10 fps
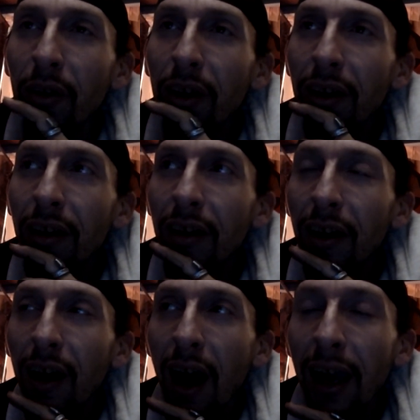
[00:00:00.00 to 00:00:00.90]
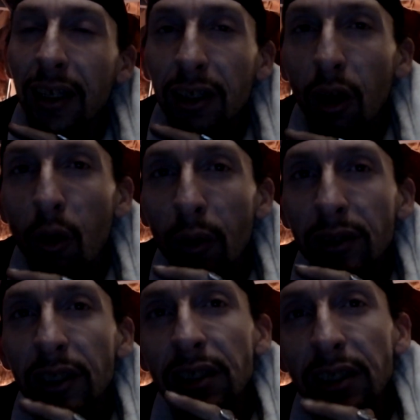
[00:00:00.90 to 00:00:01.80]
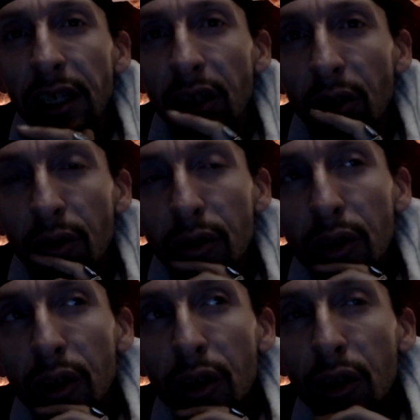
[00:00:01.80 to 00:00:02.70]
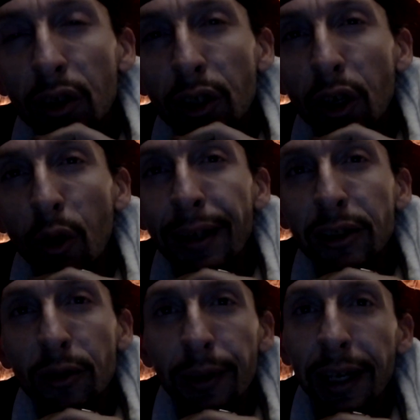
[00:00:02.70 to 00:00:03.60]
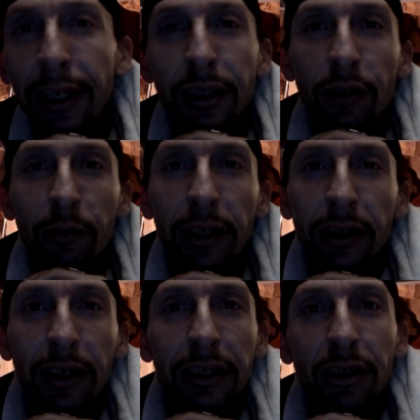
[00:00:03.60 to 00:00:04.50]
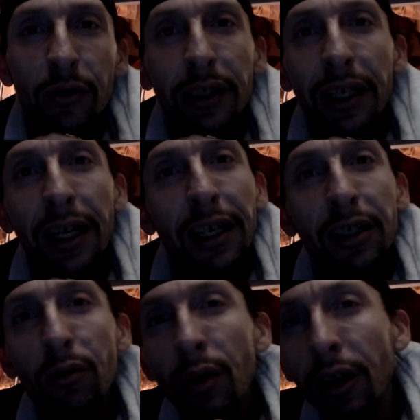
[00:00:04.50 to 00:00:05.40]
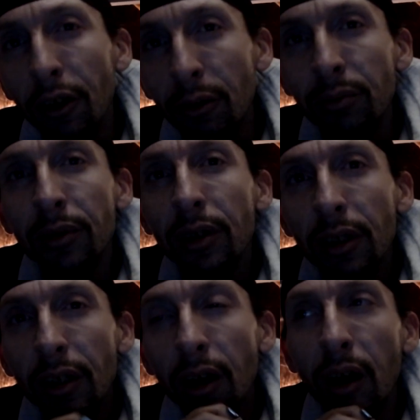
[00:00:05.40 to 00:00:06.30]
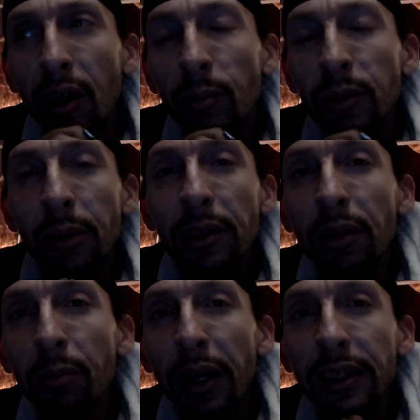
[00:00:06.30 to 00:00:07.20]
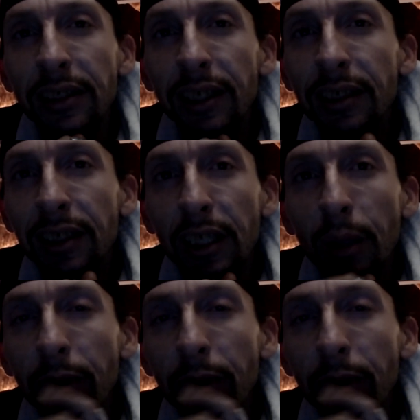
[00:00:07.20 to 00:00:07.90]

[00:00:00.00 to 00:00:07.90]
that I can always excel. You know, entering any arena, entering any realm. Give me the basics and let me